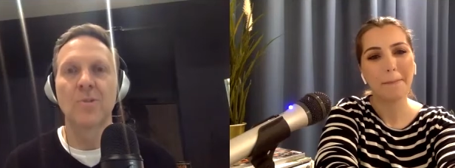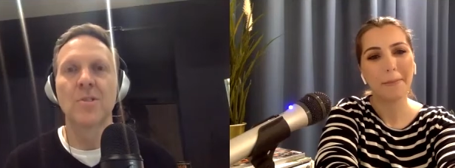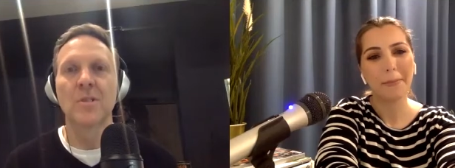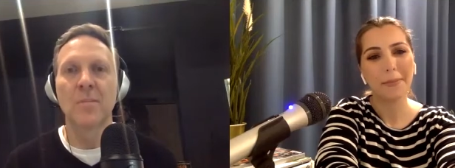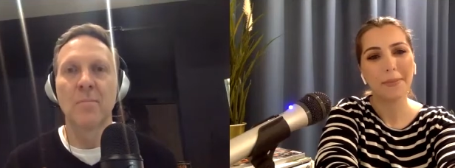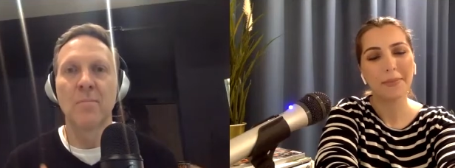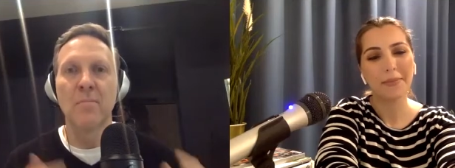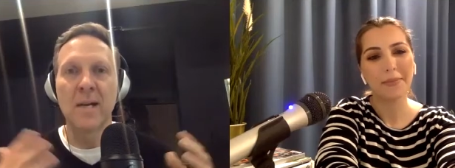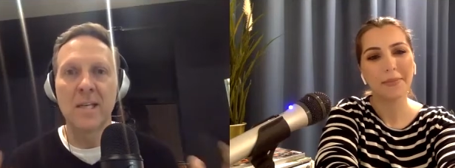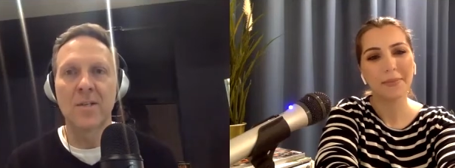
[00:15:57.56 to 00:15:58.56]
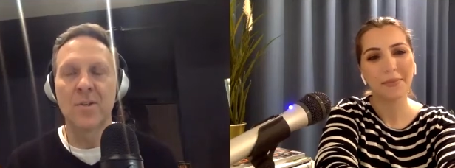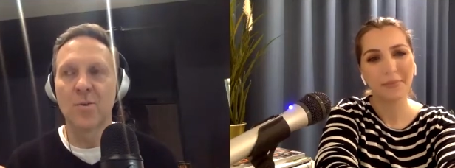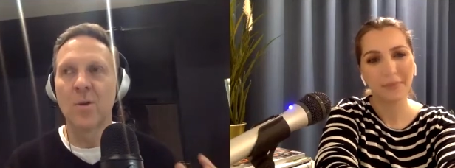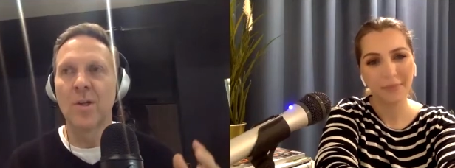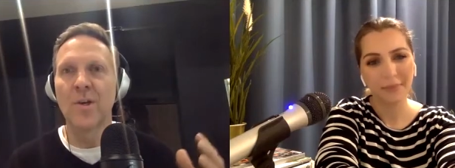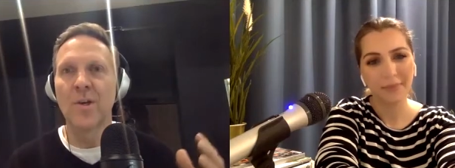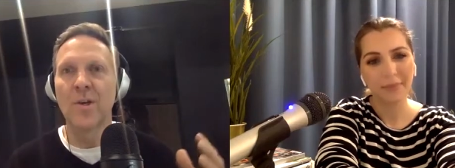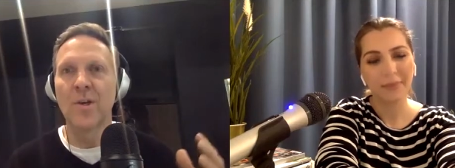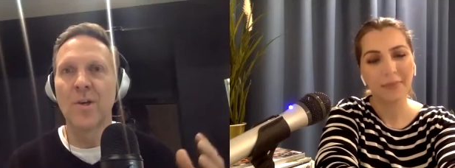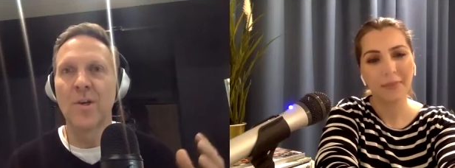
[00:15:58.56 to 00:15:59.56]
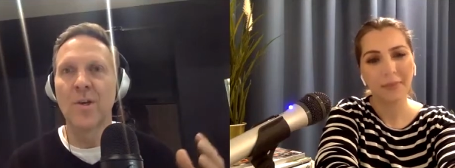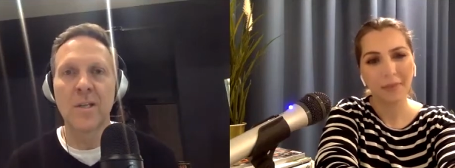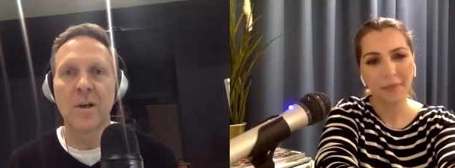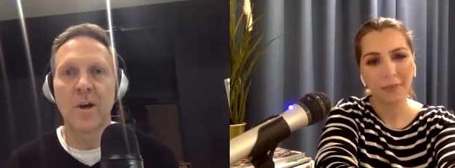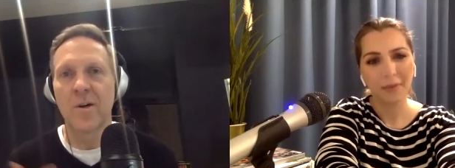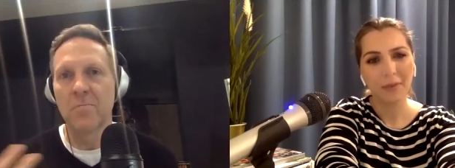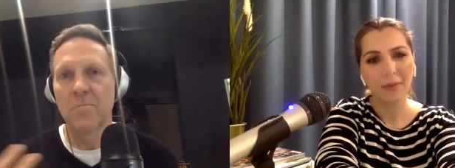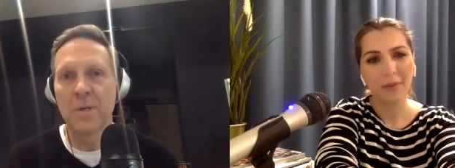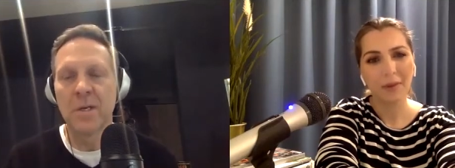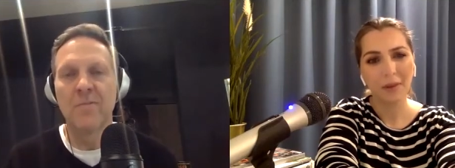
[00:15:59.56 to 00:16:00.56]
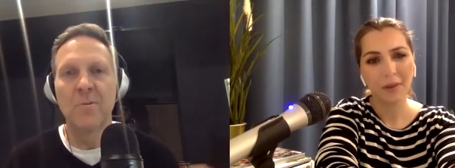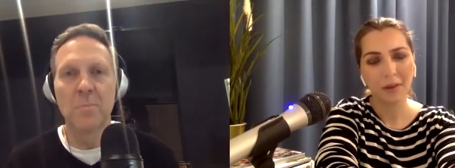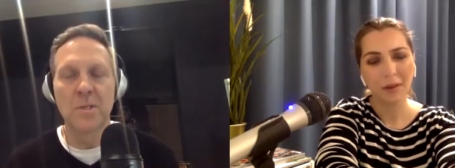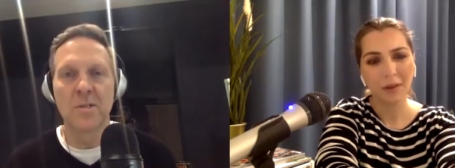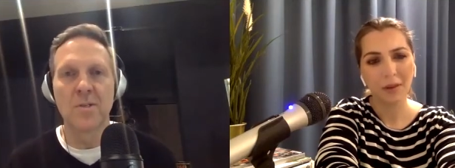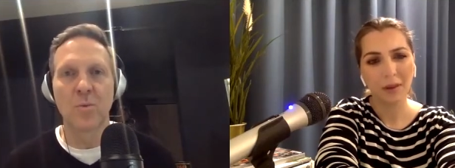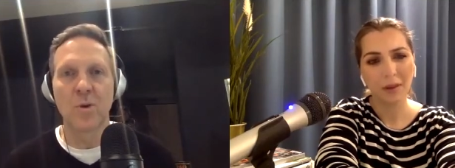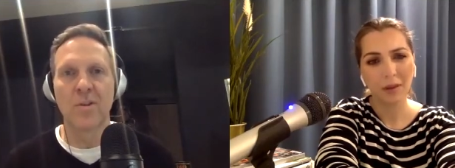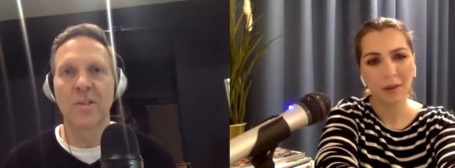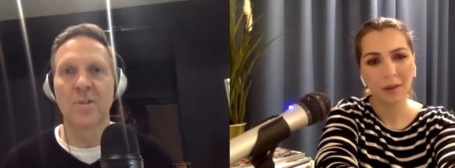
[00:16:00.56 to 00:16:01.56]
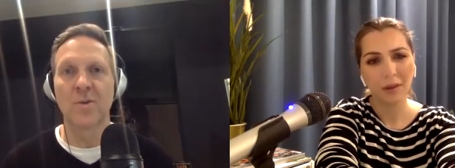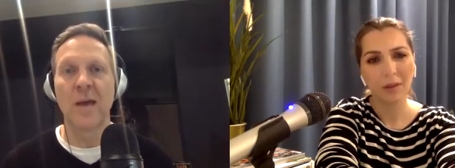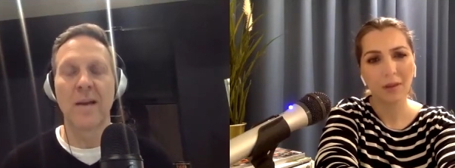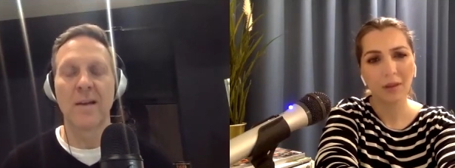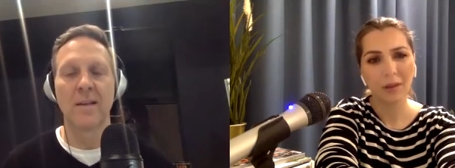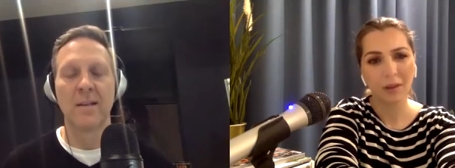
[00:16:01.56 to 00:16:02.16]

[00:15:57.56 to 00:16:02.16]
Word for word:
Speaker 1: or just the money control and knowing really the heartbeat of your business, where things are at,